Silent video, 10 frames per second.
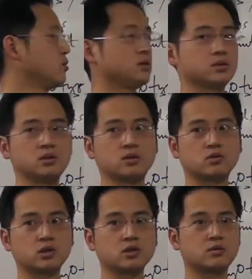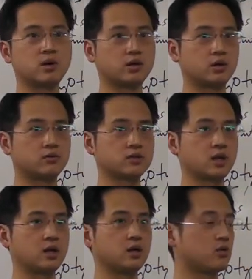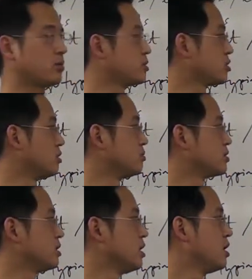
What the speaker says: which is the traditional method of staining chromosomes.